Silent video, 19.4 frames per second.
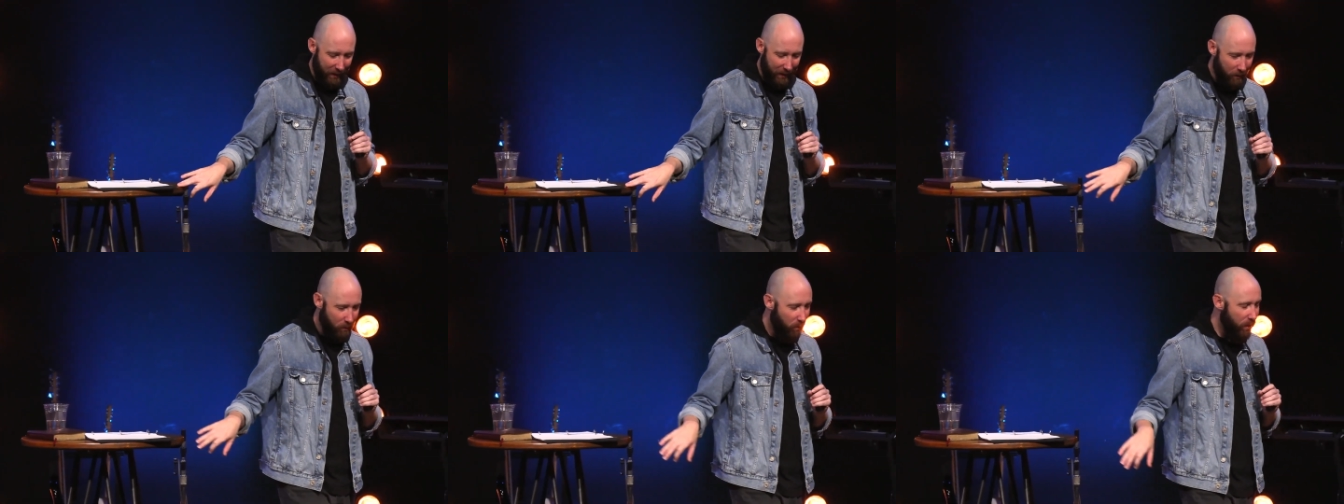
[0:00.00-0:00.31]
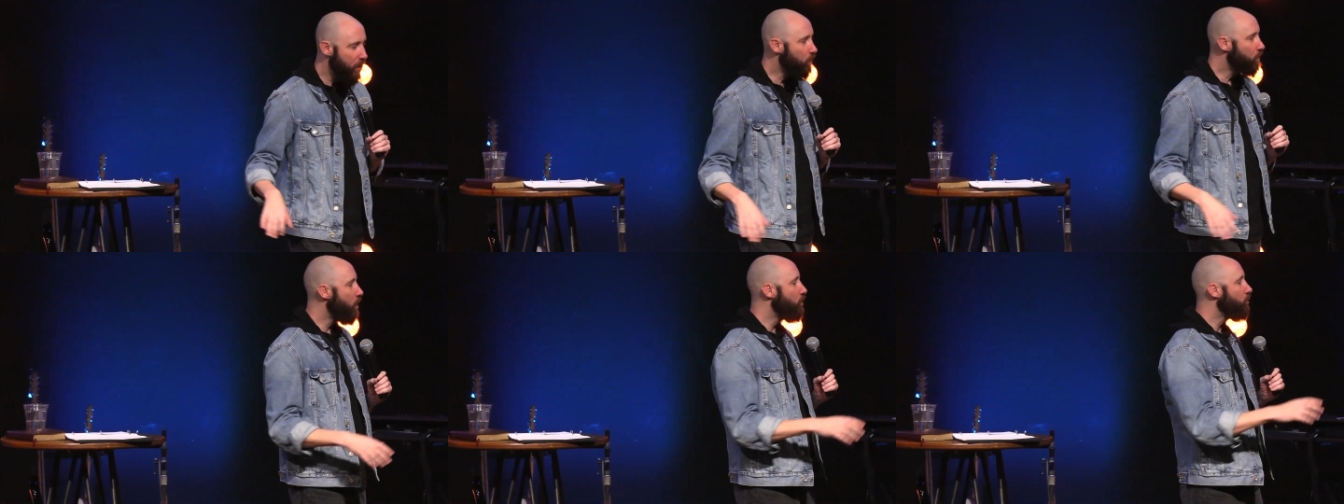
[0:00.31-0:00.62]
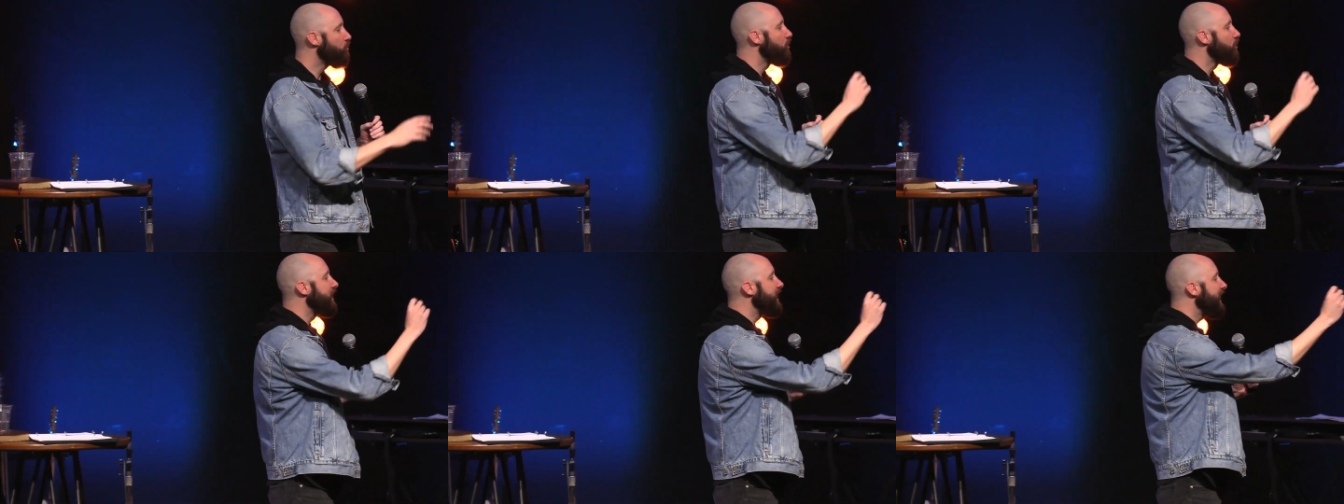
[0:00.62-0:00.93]
we want
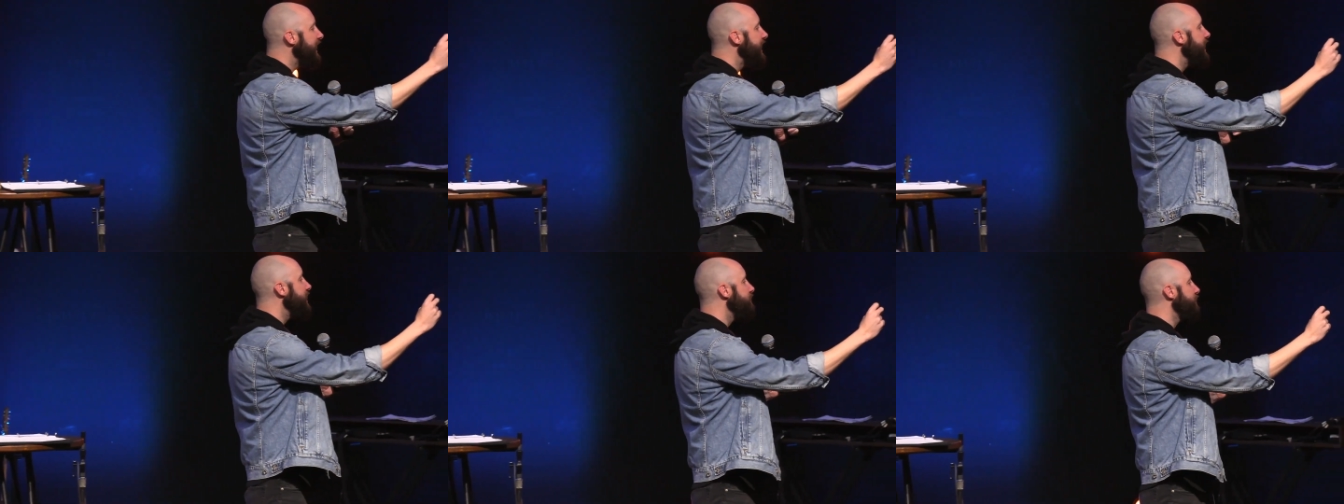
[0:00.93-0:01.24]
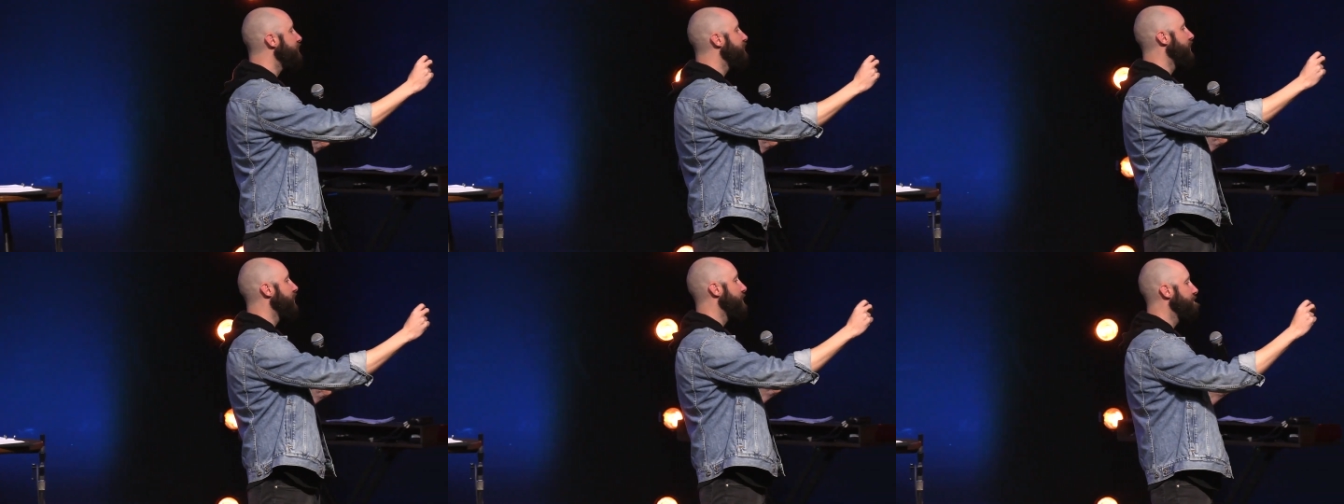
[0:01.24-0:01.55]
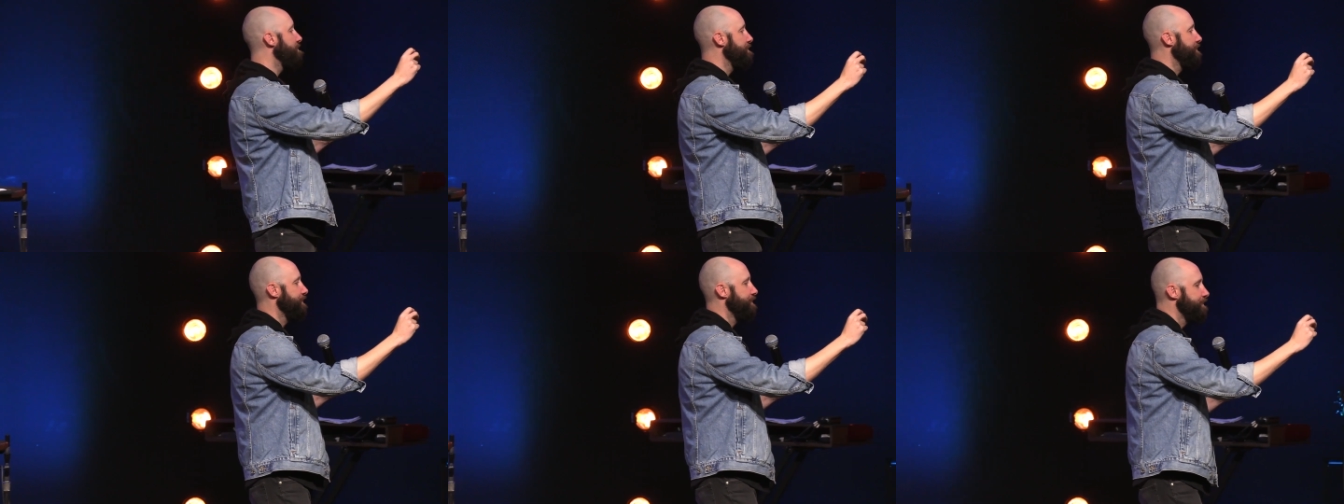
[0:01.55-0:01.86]
relief,
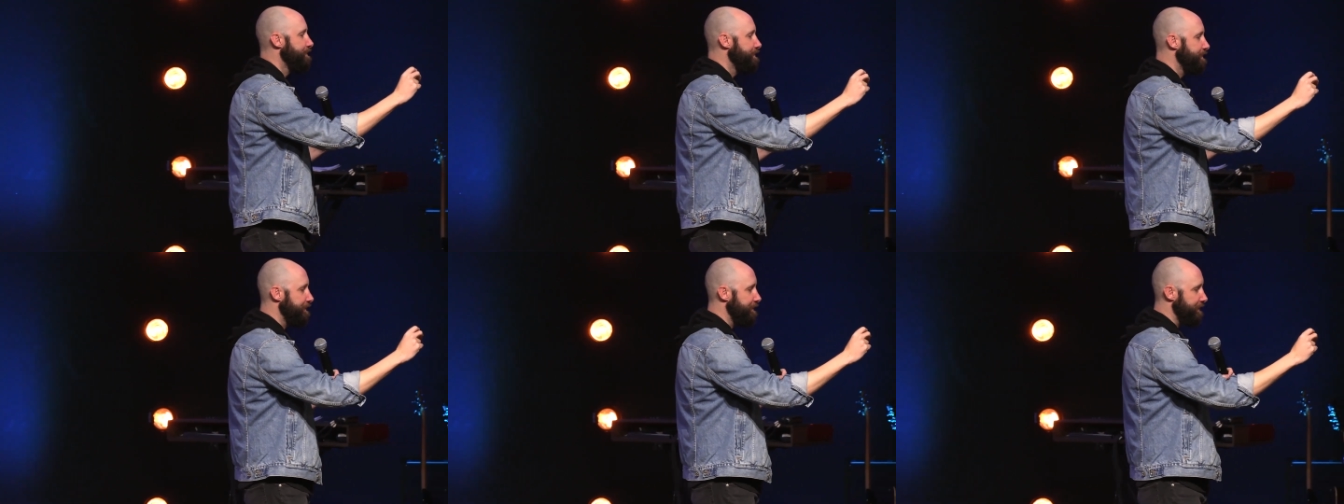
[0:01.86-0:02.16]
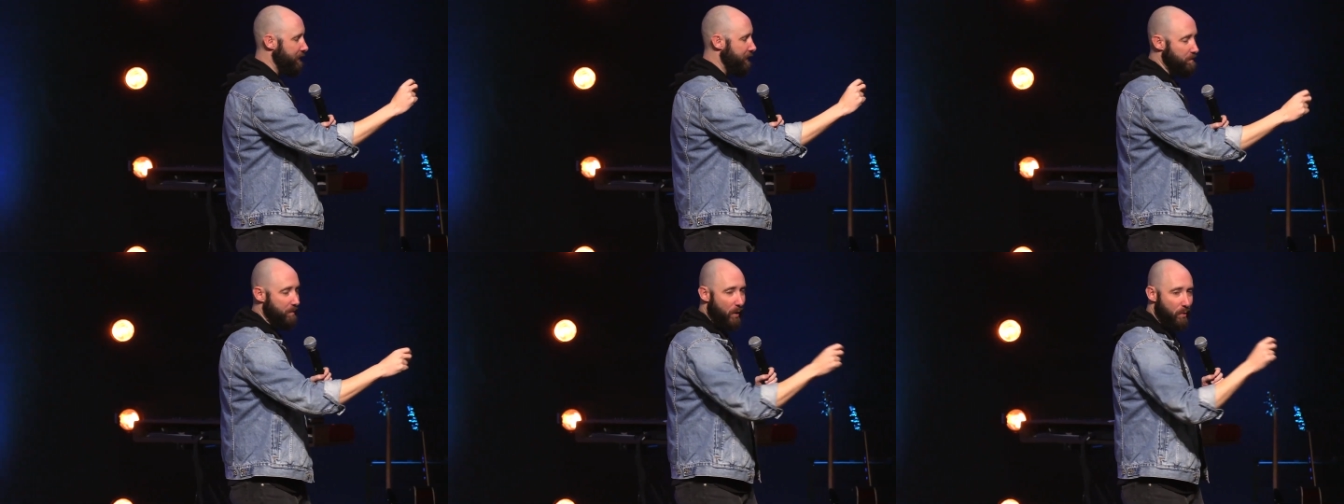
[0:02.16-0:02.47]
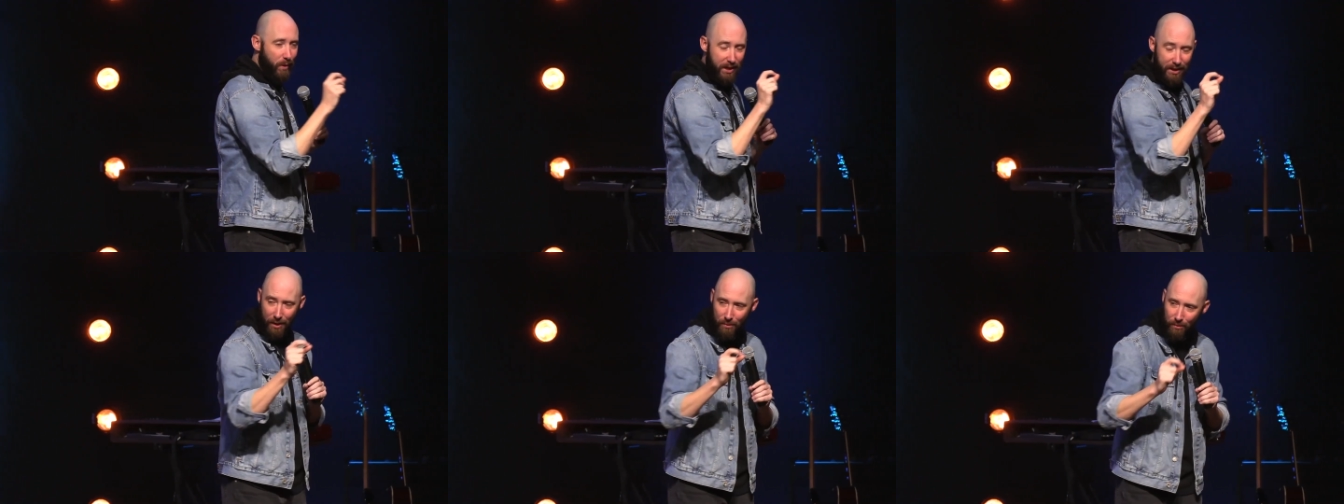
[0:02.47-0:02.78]
but
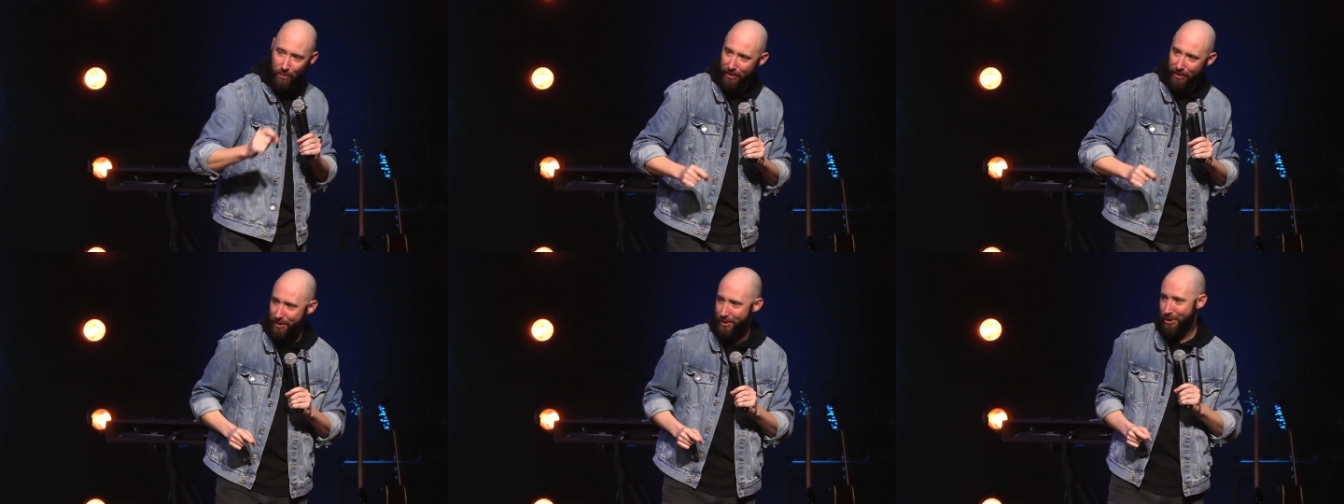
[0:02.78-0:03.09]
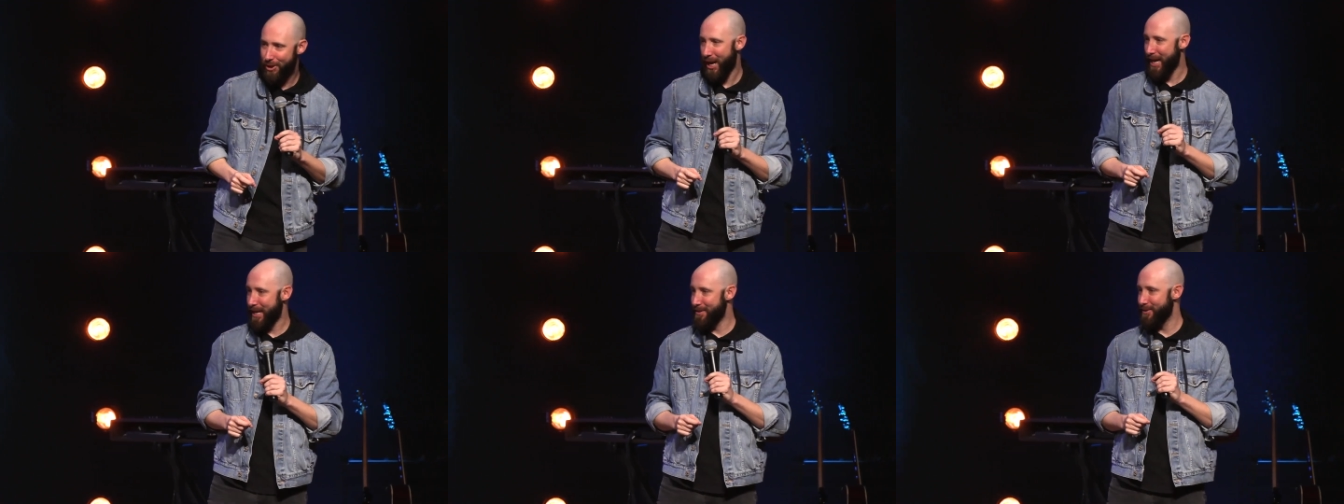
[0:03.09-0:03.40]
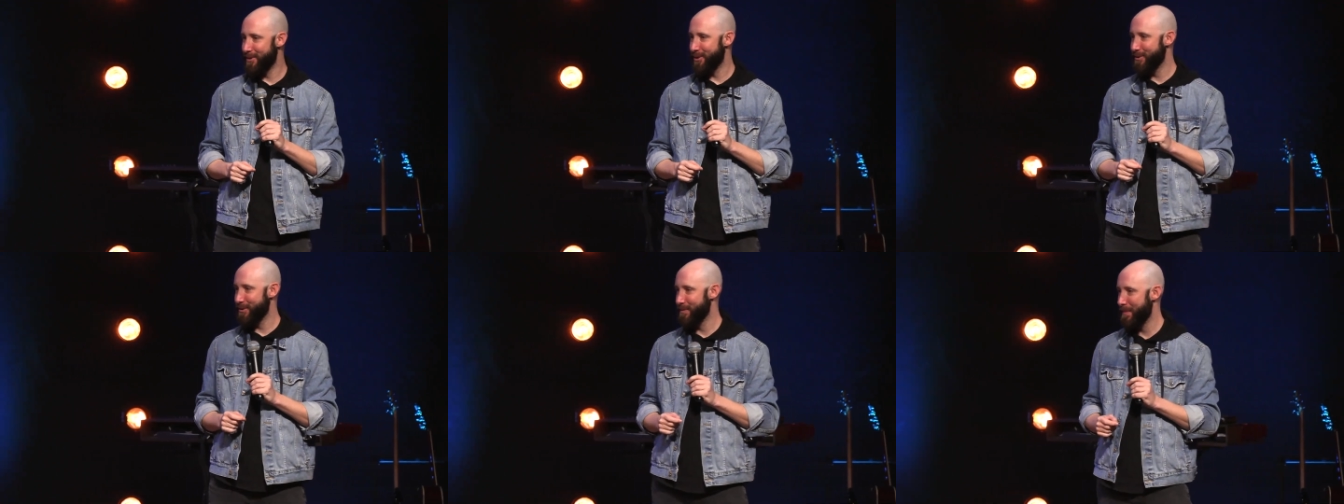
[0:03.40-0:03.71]
we don't want to
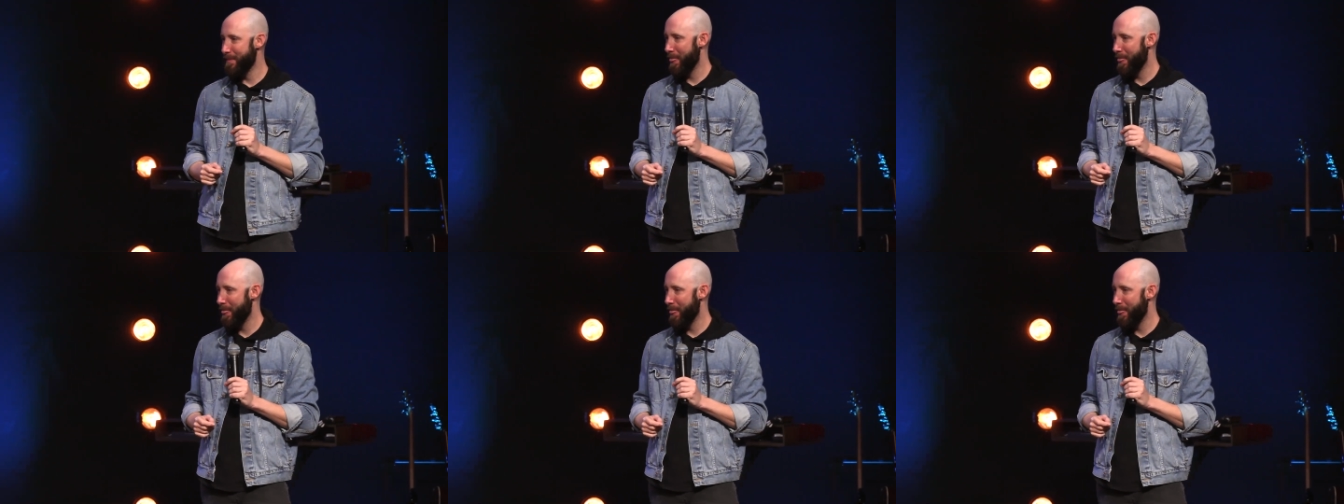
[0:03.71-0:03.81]
change.